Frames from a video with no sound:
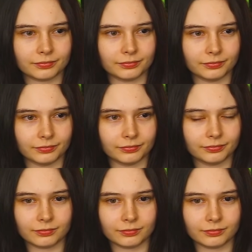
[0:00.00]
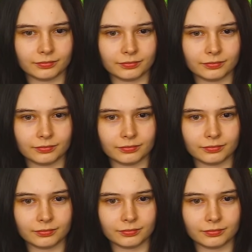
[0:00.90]

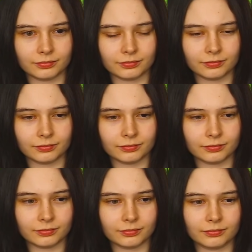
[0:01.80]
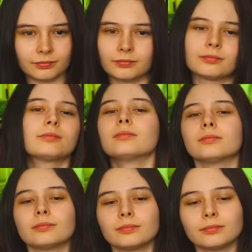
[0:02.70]

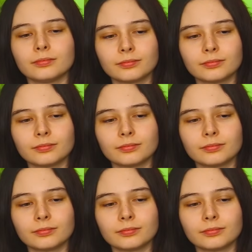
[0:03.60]
The person shown says nothing.